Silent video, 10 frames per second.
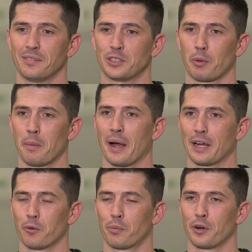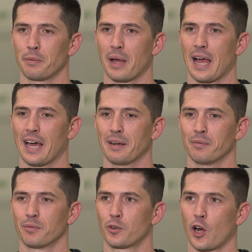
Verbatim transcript: sprained my ankle pretty bad and